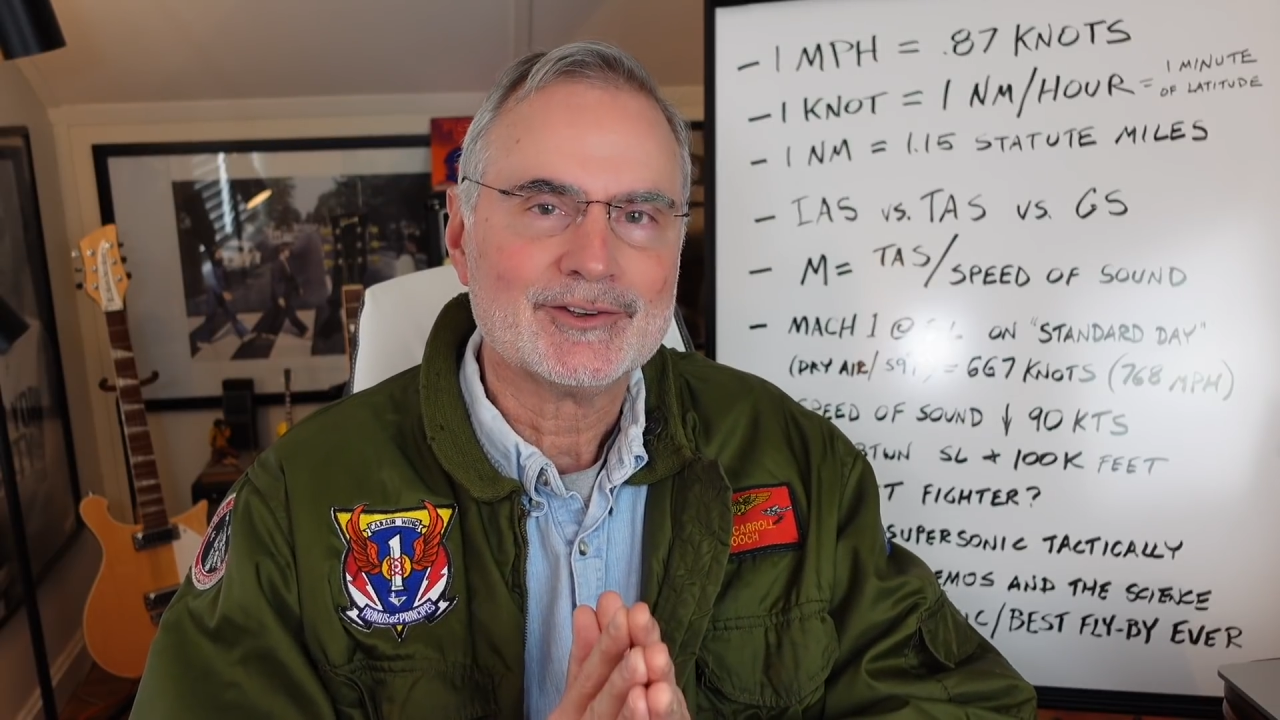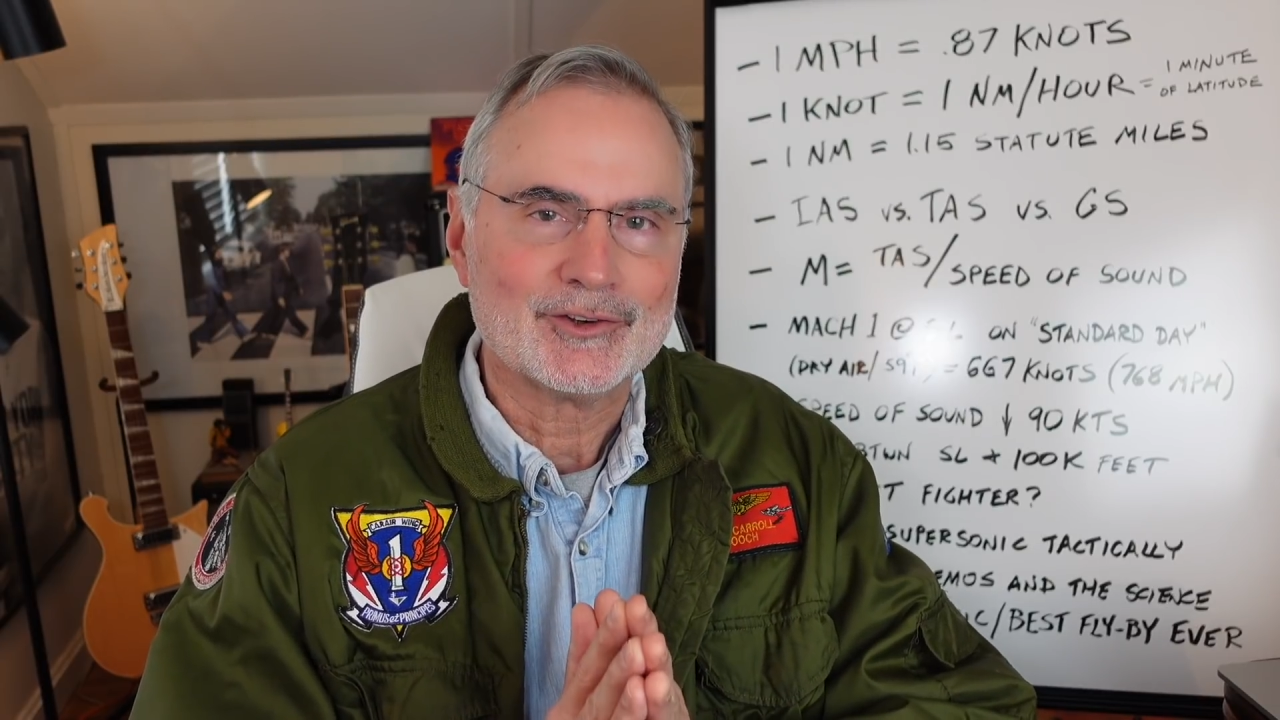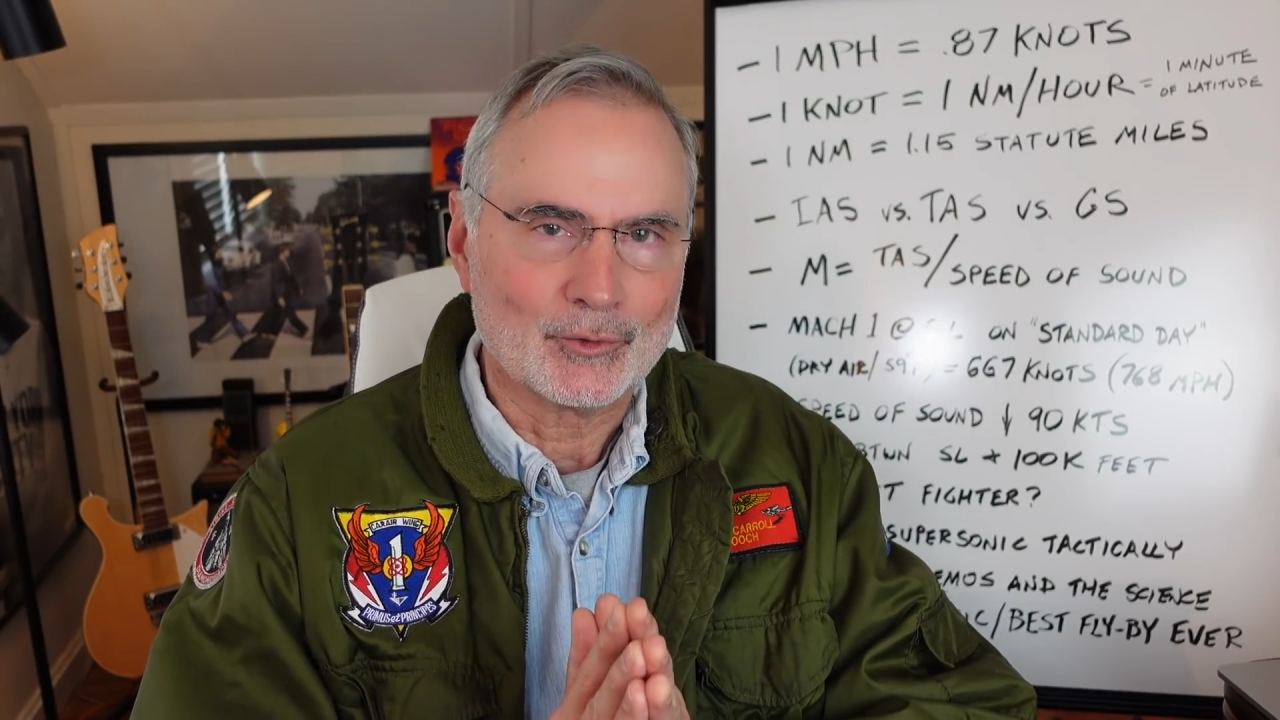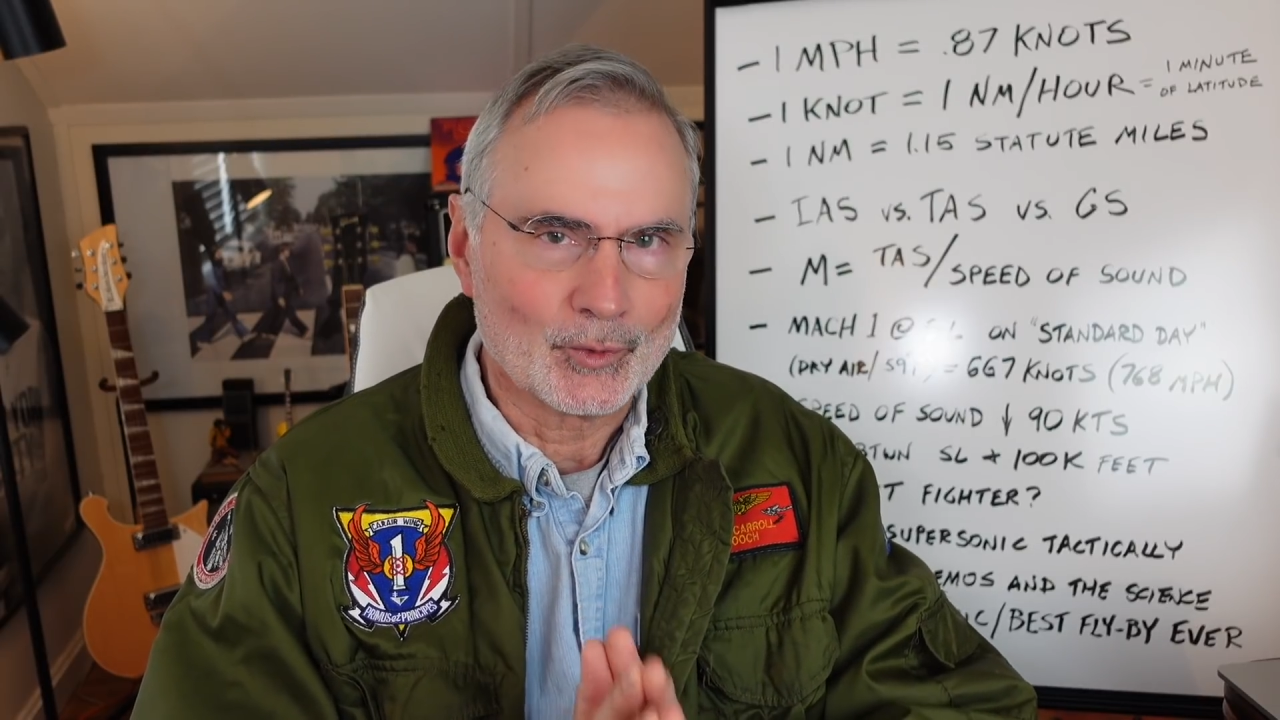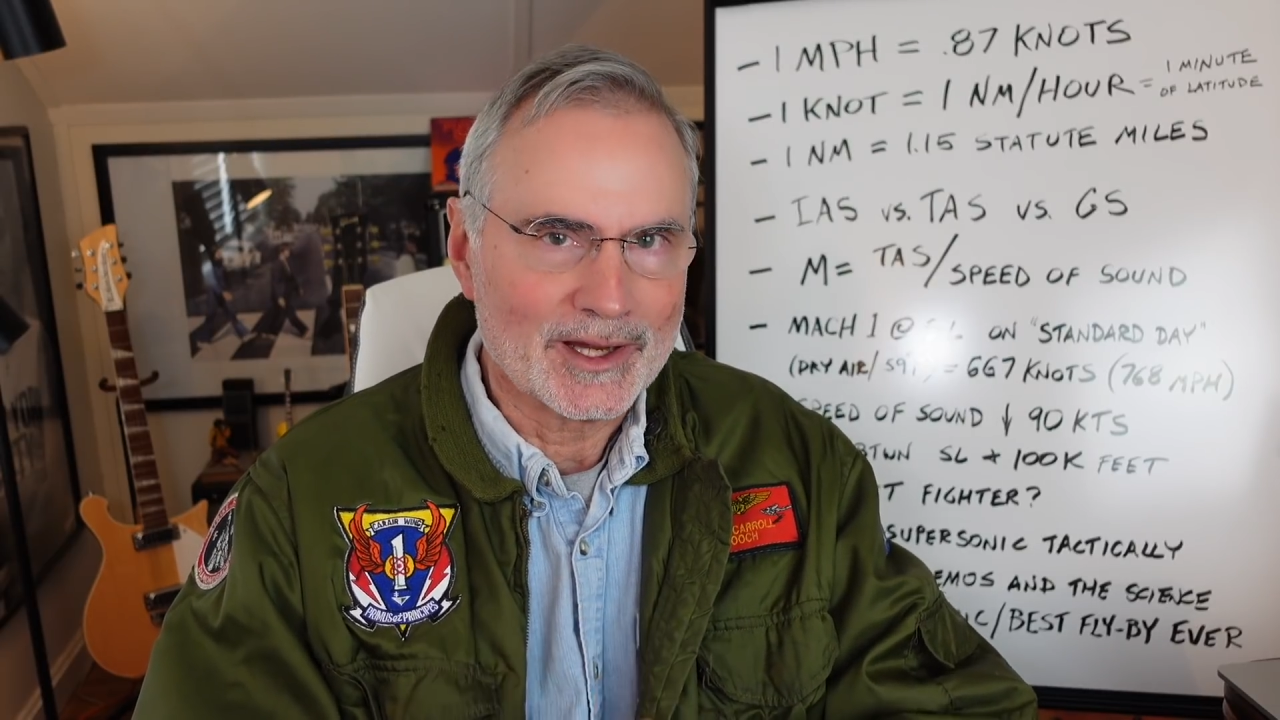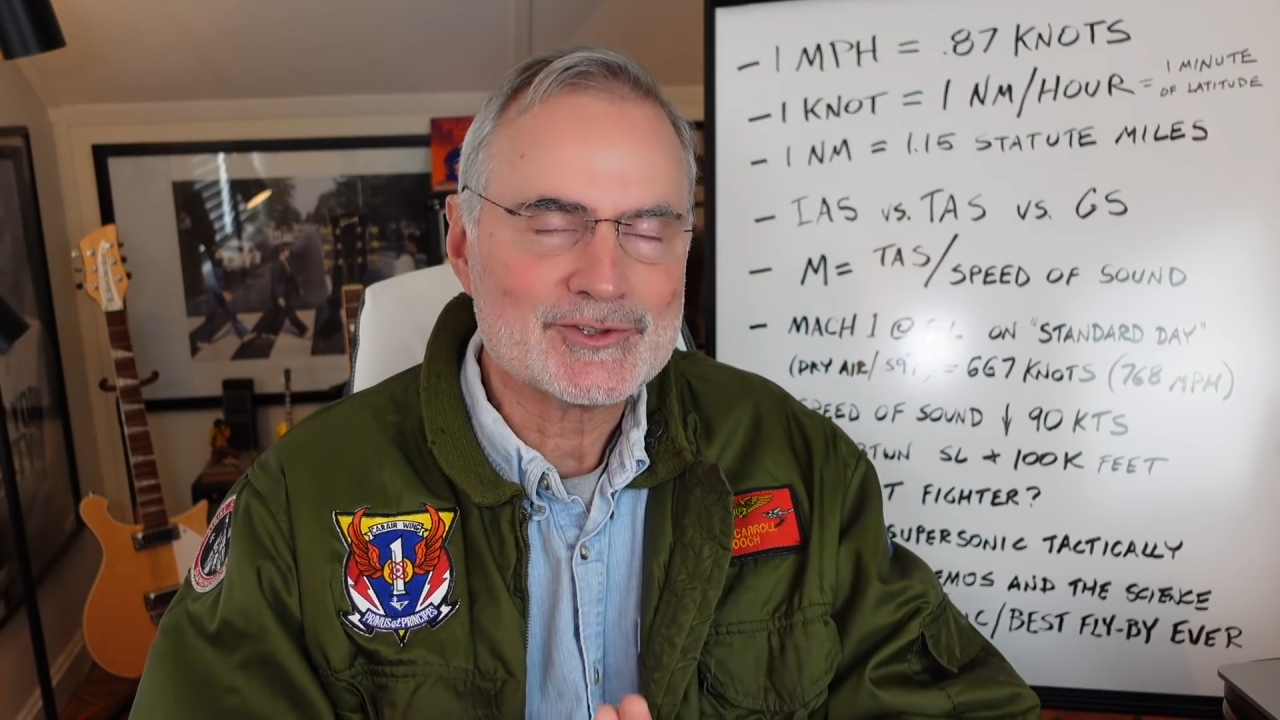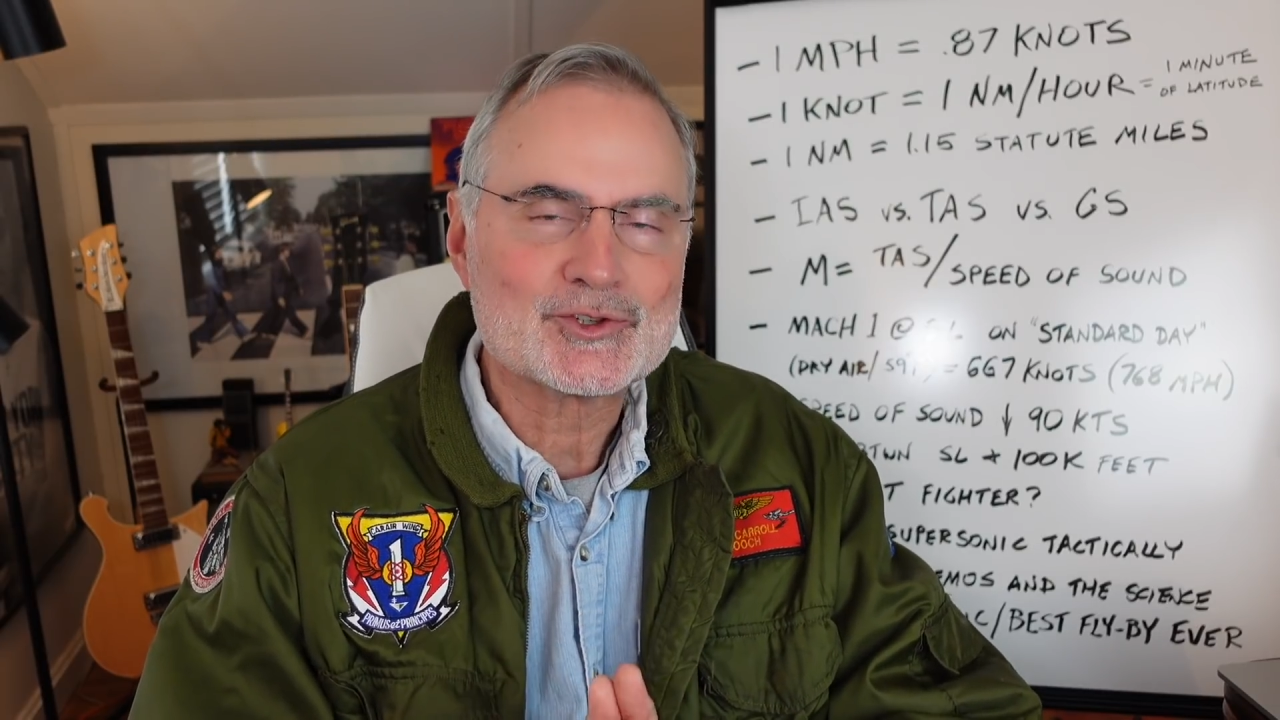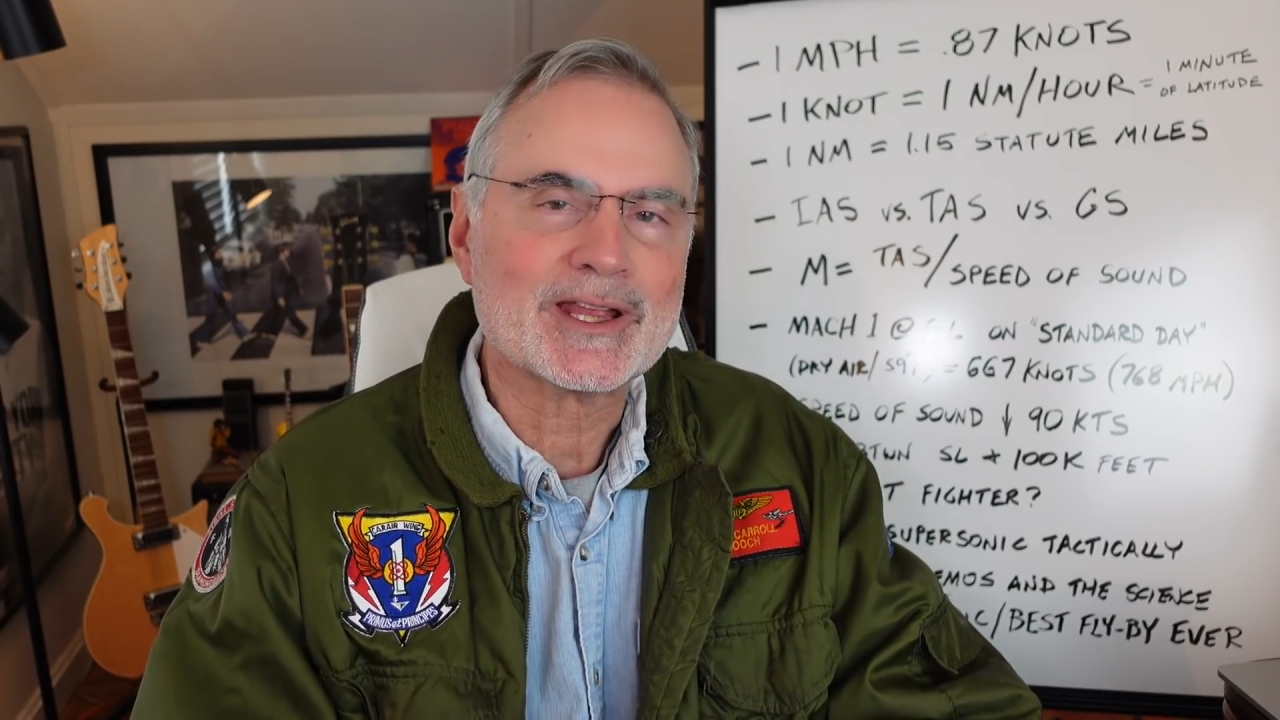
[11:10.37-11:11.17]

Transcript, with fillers: to raise your